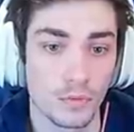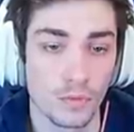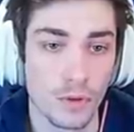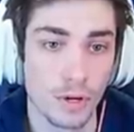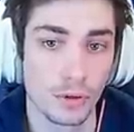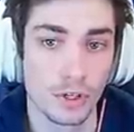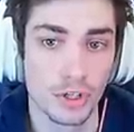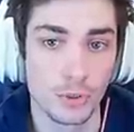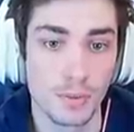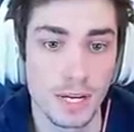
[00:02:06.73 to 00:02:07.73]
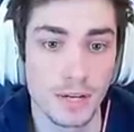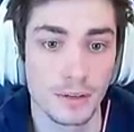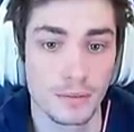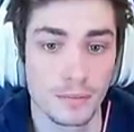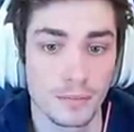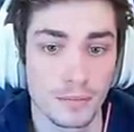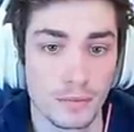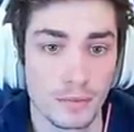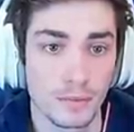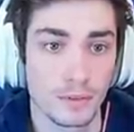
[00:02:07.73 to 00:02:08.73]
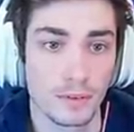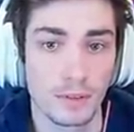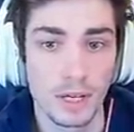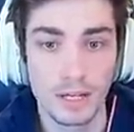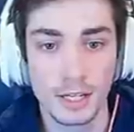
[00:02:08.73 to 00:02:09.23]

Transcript: Real good speed and